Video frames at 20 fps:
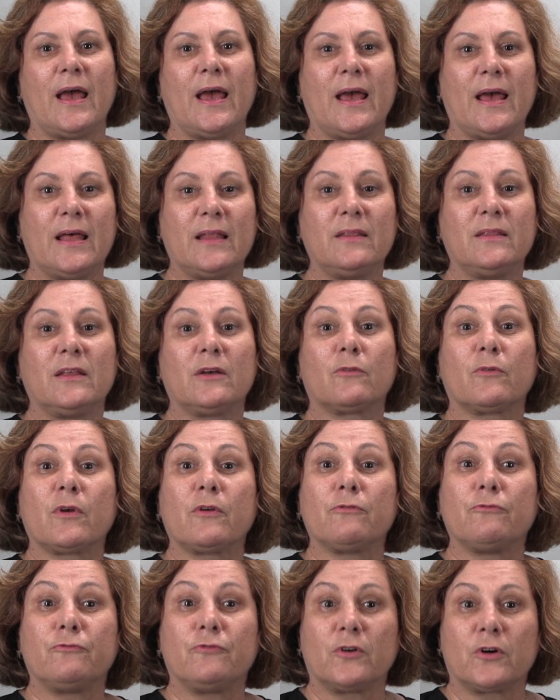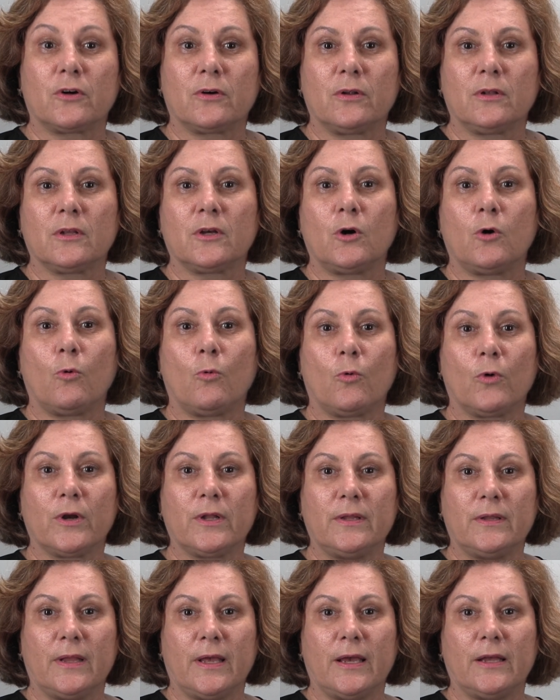and the referral
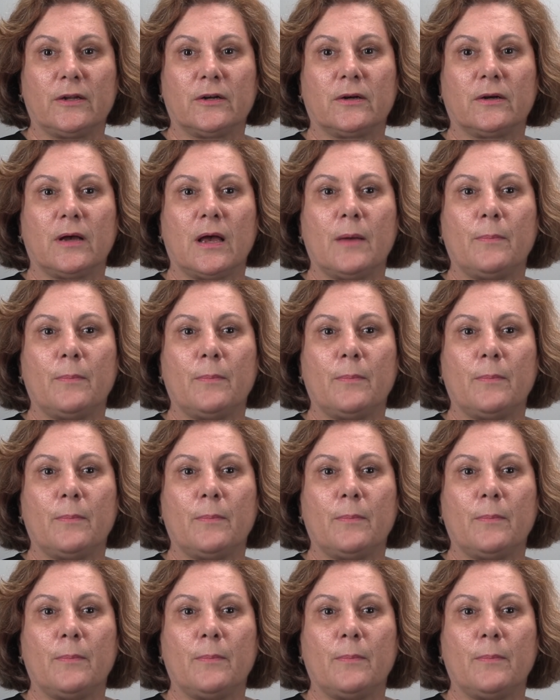coordinator